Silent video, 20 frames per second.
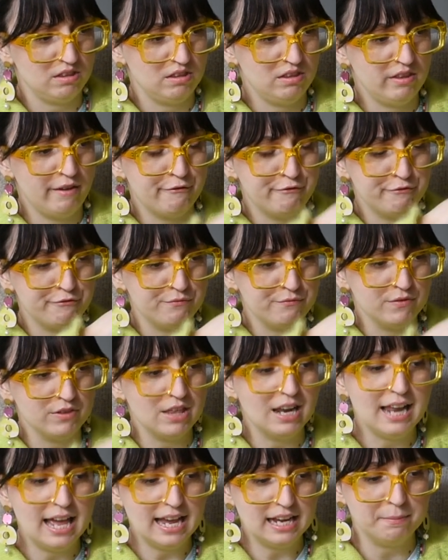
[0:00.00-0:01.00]

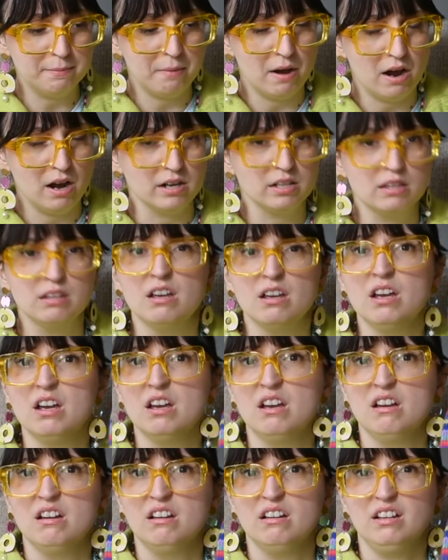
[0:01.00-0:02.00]
the leg part
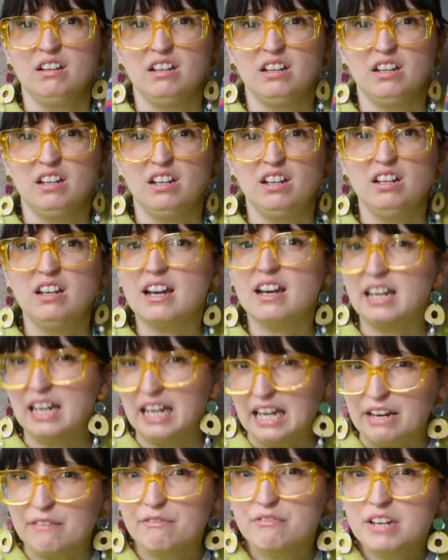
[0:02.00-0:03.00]
in an
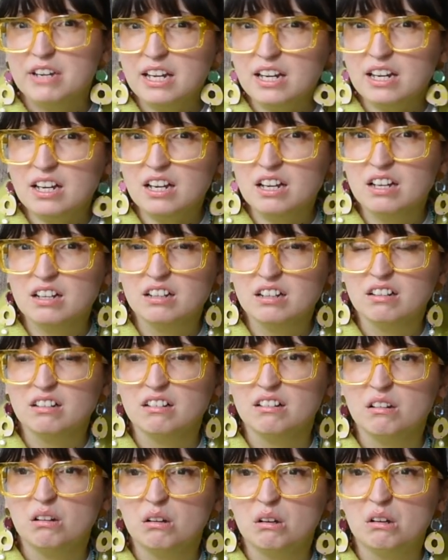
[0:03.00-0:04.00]
evening.
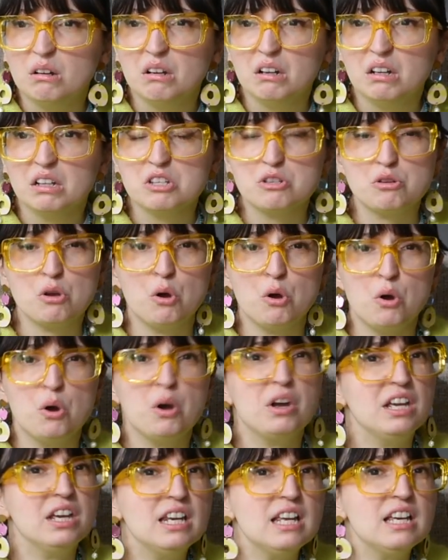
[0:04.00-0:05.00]

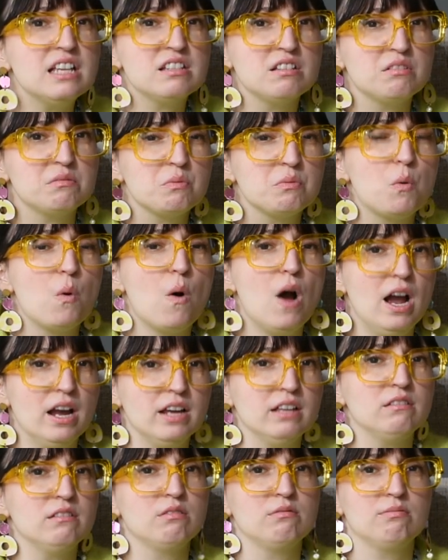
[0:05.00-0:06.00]
So it is
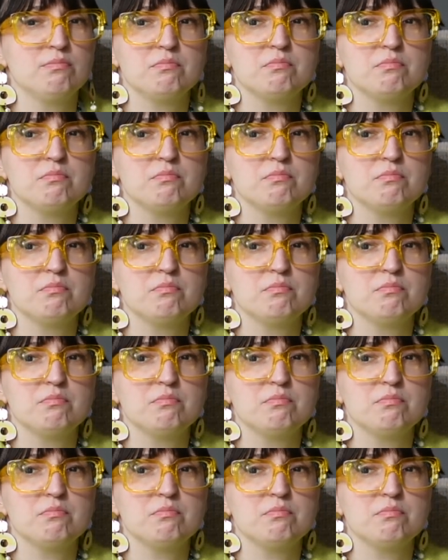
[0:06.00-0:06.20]
quite